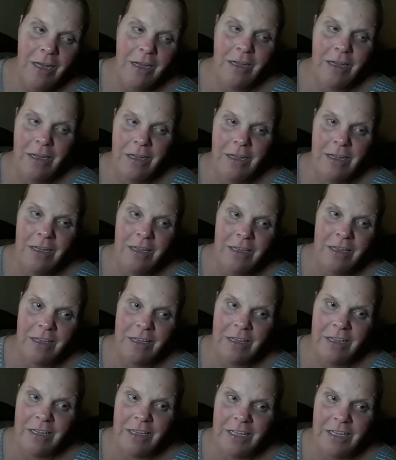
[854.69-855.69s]

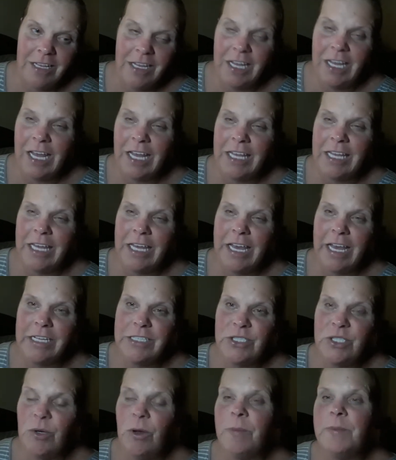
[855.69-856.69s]
uh, you get
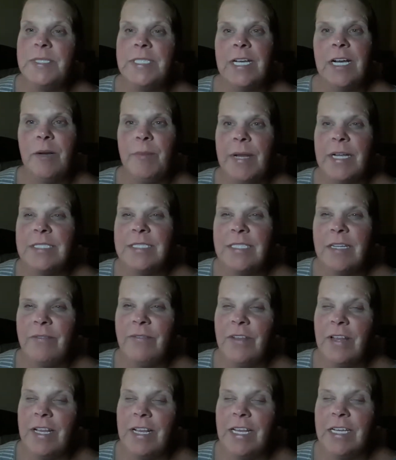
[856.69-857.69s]
so upset about
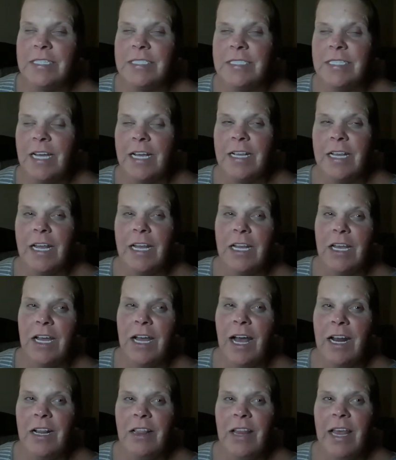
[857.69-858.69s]
stuff like this, and then you
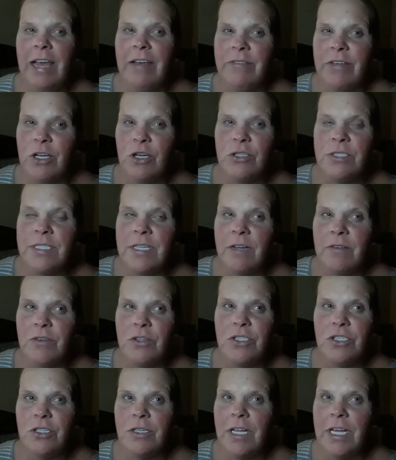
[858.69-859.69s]
kind of laugh at yourself
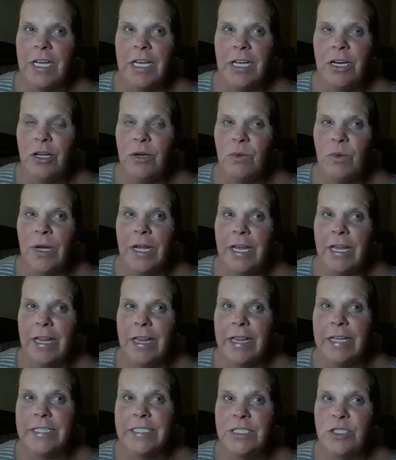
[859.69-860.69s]
because you're like, you know what?
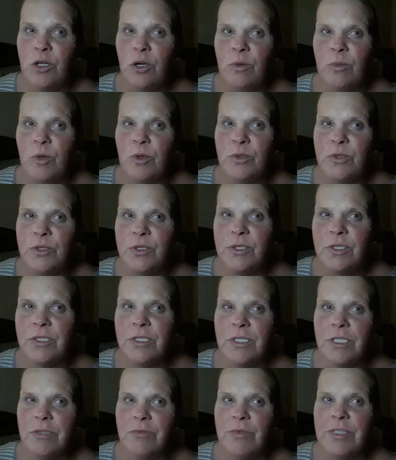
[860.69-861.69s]
It's almost
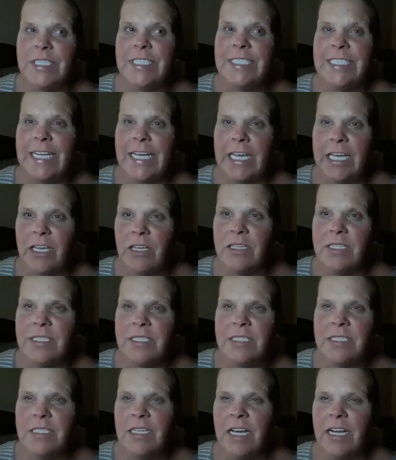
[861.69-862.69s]

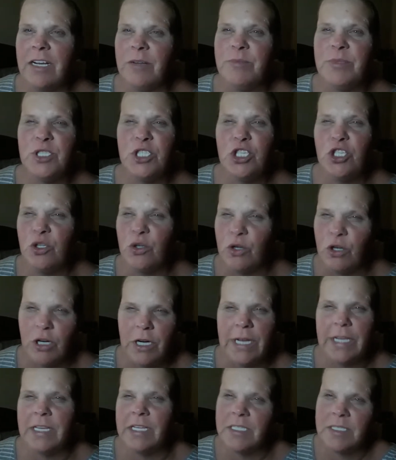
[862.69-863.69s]
ridiculous and
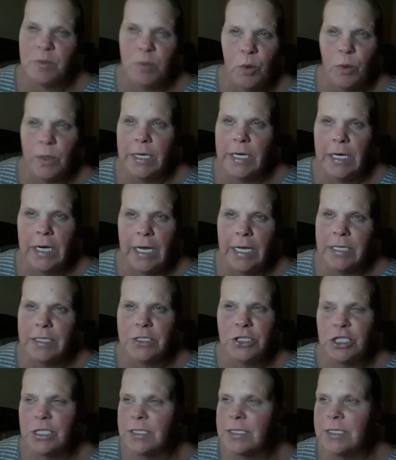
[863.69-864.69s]
obscure at this point. And
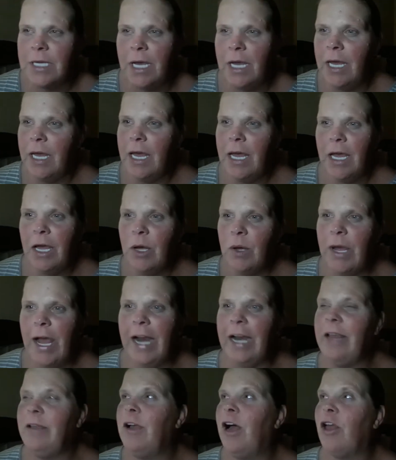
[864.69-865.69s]
it's just
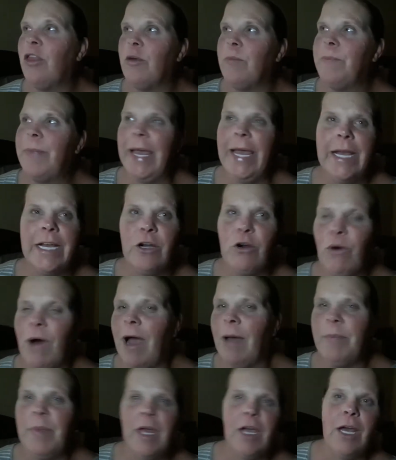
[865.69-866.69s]
any other bad
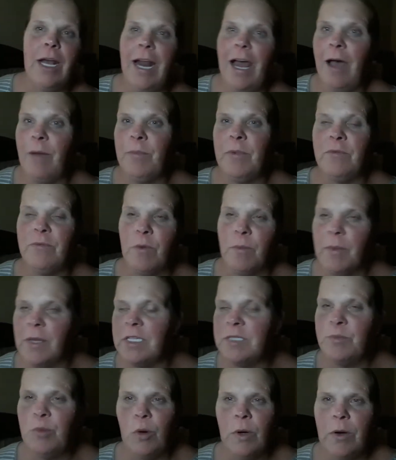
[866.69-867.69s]
crap that could happen from
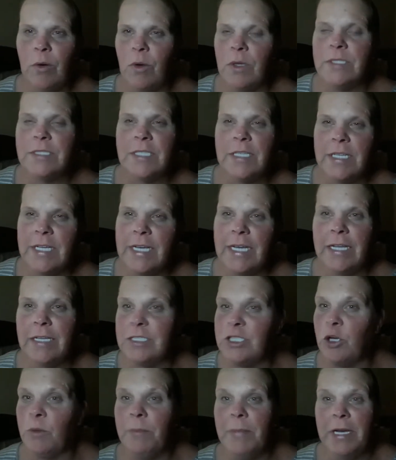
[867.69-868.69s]
this point on to the
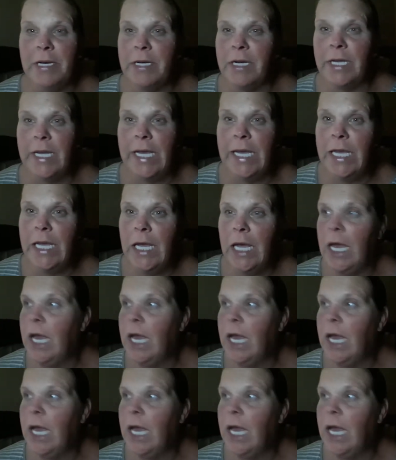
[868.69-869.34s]
till midnight.